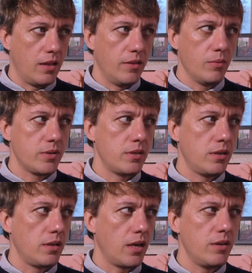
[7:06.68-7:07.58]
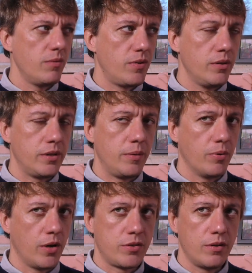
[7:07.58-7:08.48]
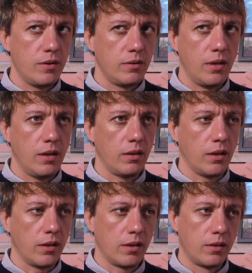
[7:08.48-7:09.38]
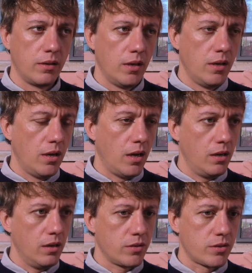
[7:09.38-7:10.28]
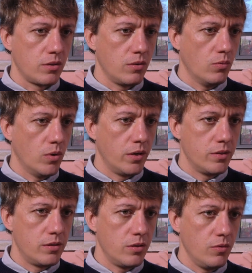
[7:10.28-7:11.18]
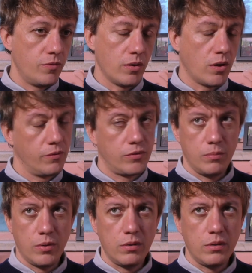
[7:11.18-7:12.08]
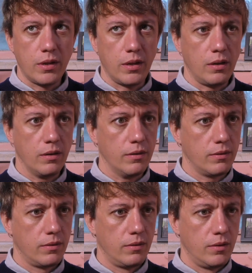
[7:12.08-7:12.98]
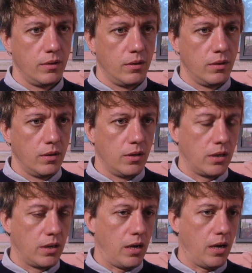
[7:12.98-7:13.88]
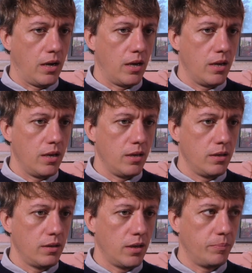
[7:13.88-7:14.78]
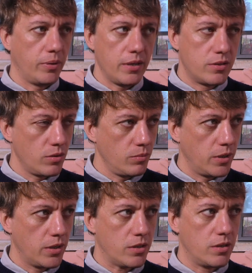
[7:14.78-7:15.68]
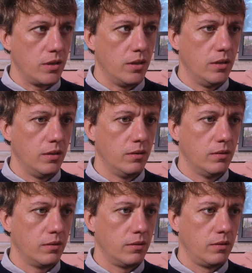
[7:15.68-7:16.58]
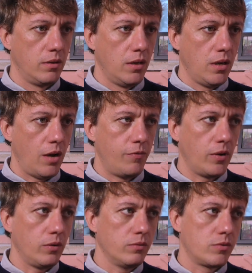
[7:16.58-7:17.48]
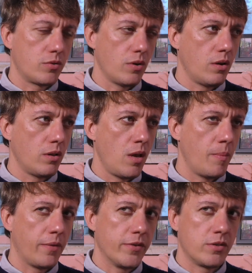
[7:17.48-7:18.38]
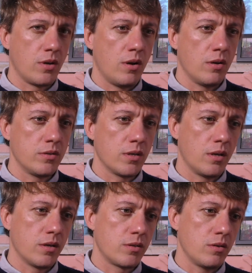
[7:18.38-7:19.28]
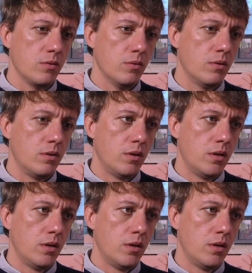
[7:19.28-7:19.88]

there wasn't any, I didn't feel any pressure, and like I also wanted to feel comfortable, and I had played so much and I felt strongly about the songs, and I also